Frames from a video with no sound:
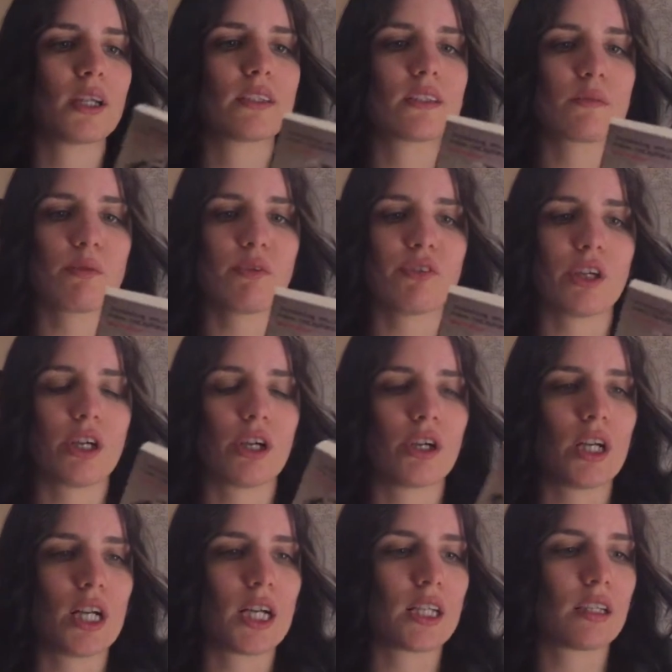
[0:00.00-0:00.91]
once before I
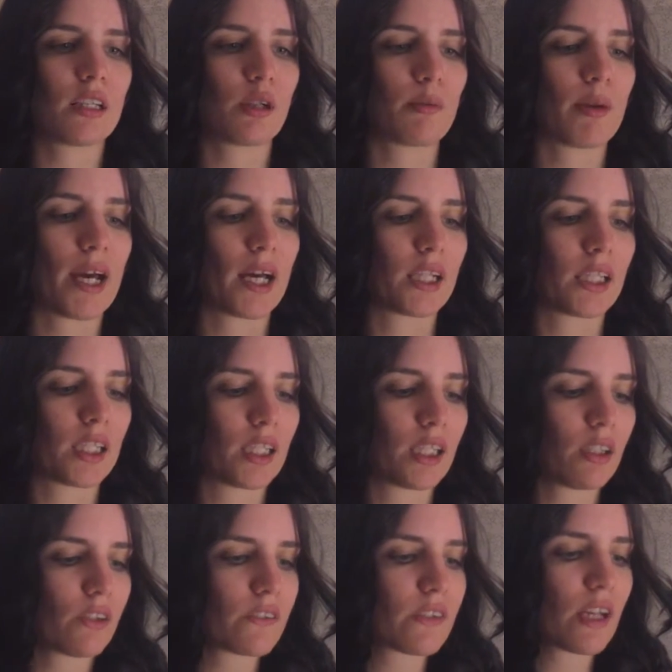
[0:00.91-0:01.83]
heard anything about
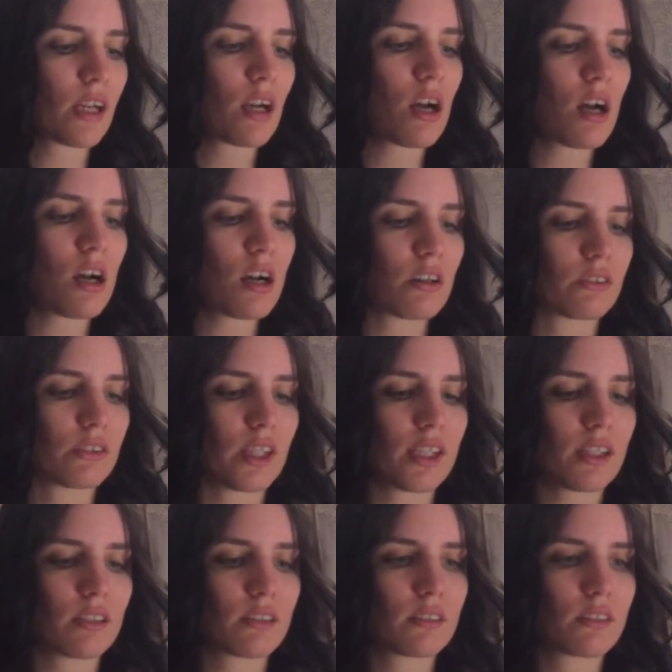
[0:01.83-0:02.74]
it, and I was like, oh,
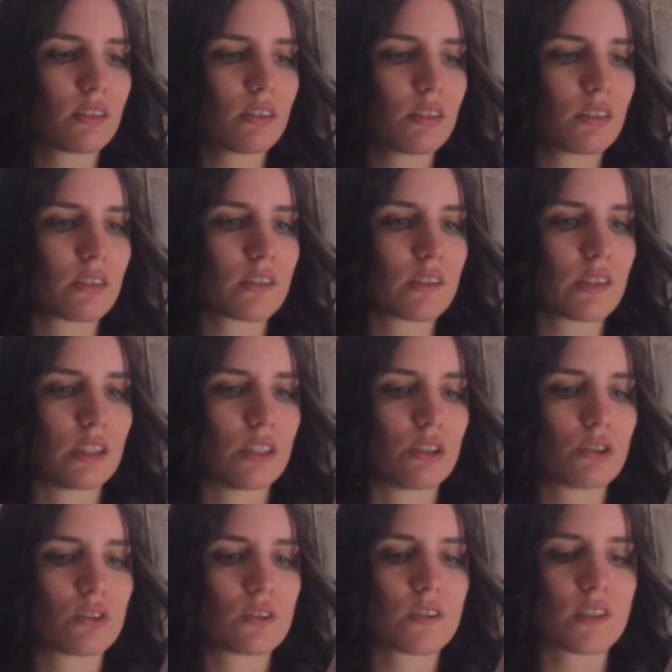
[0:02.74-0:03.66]
that looks
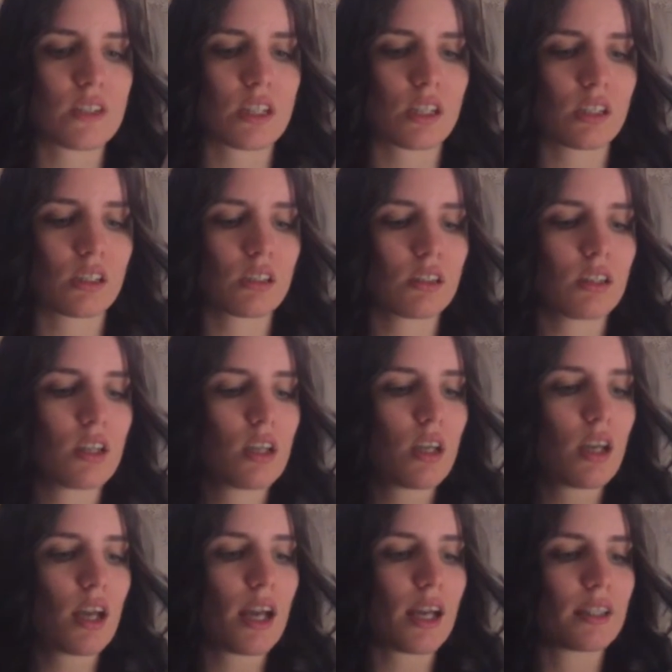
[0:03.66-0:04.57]
interesting.
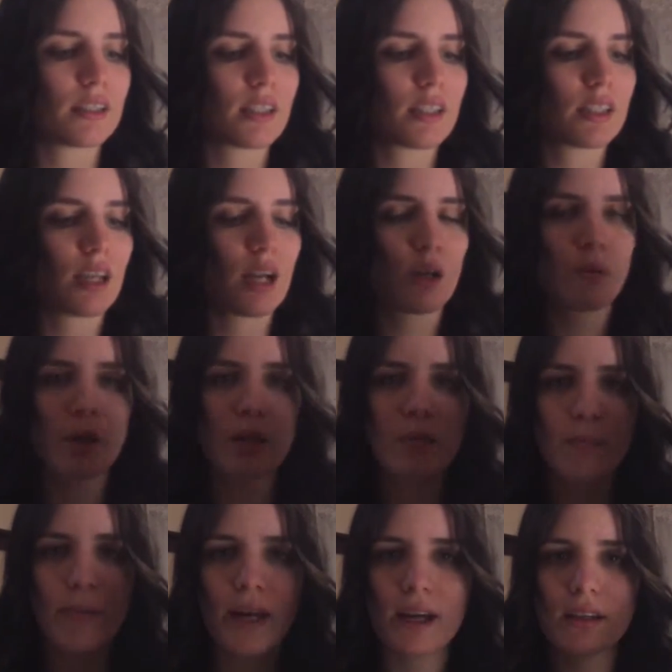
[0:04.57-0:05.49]
And then I
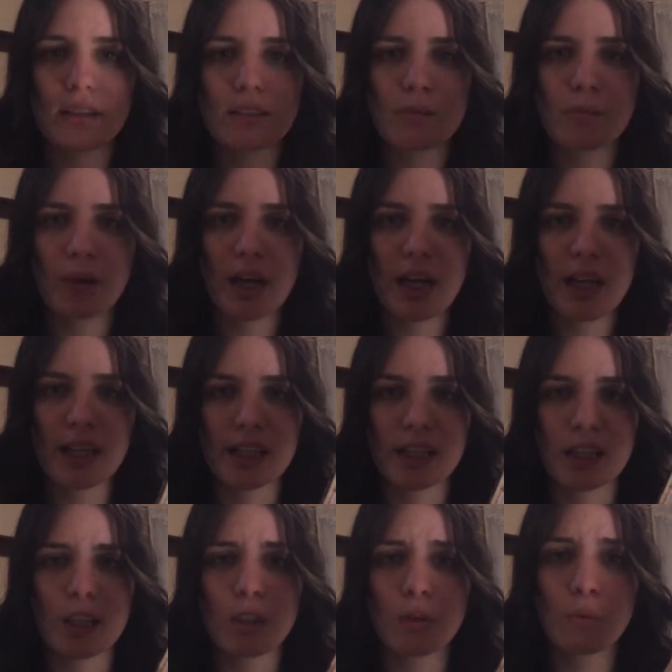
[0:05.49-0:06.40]
went back to buy
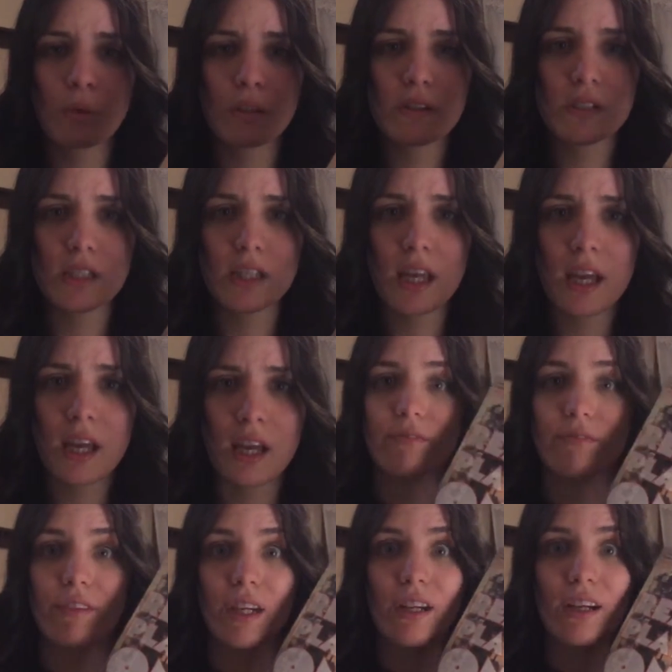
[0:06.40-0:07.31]
it, and it wasn't there.
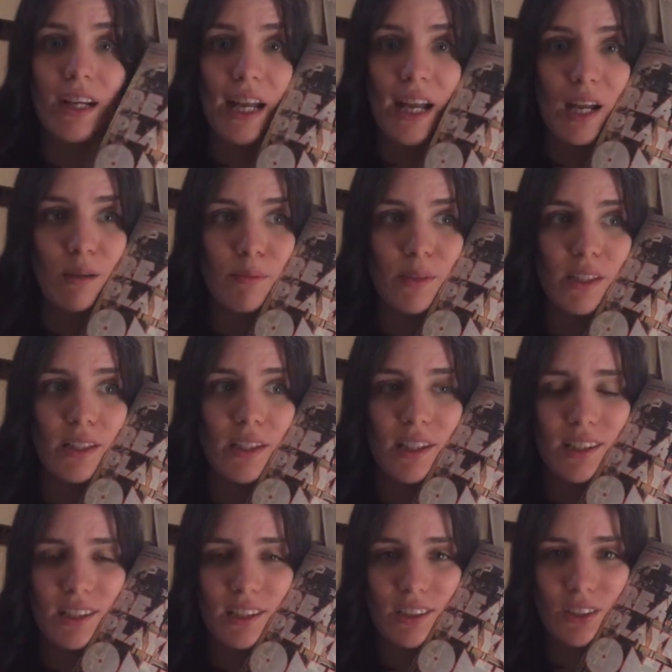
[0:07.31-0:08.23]
Very happy that
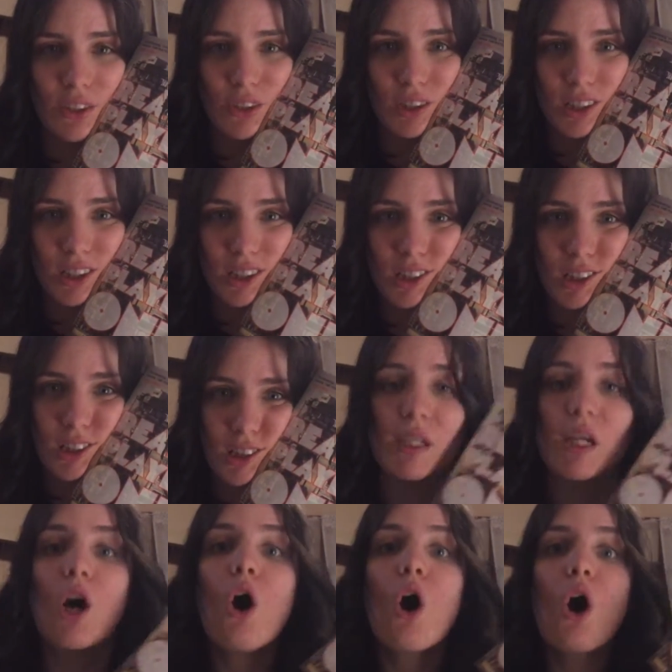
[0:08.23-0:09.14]
I got it.
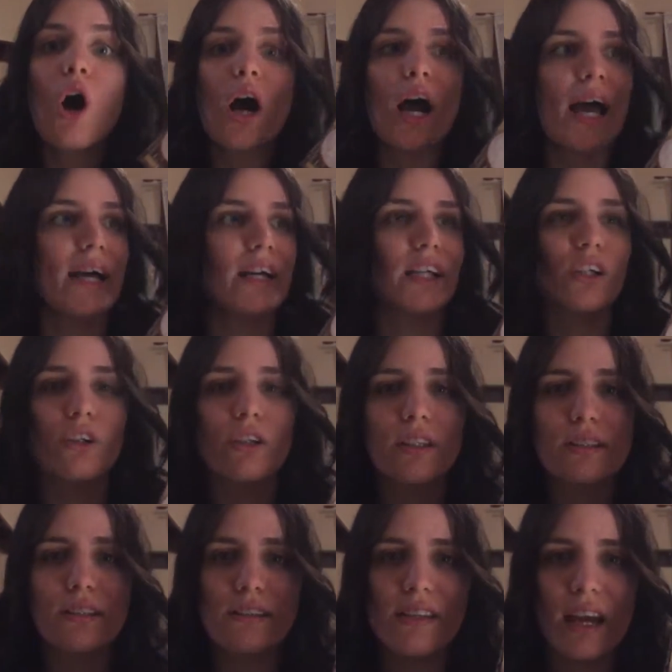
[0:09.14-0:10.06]
And I got
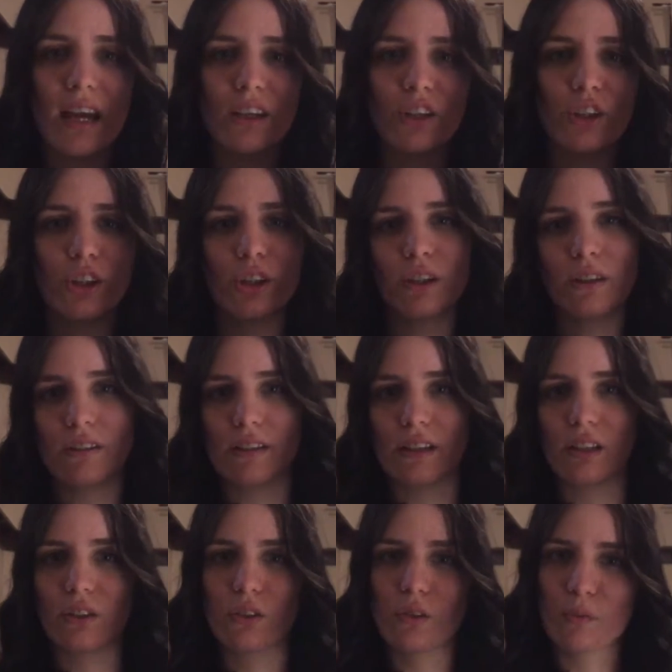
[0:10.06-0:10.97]
a discount on it because
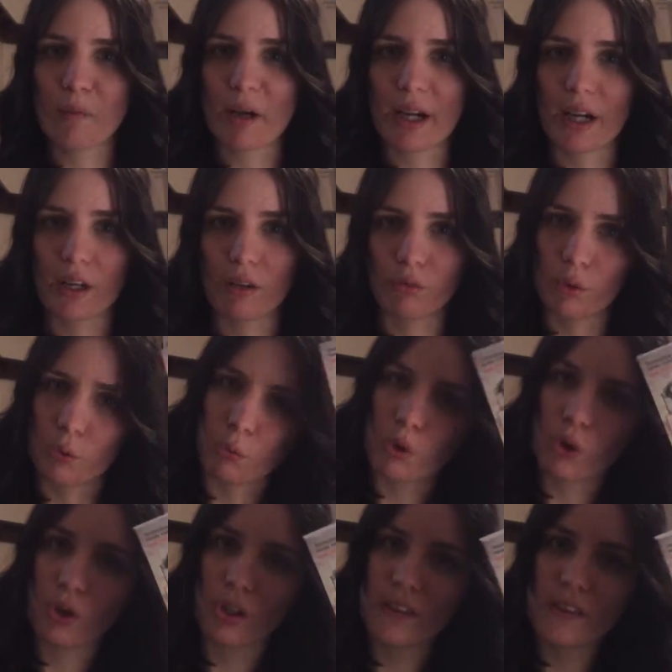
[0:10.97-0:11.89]
I used my
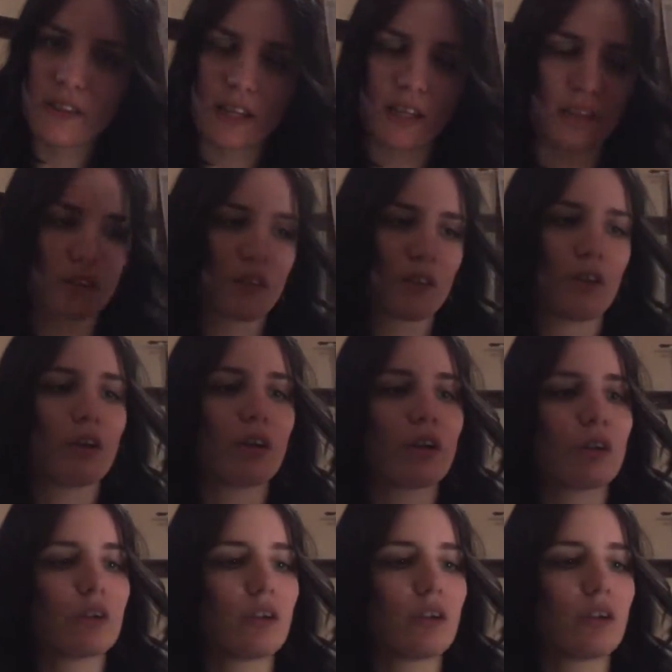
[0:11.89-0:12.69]
rewards, and so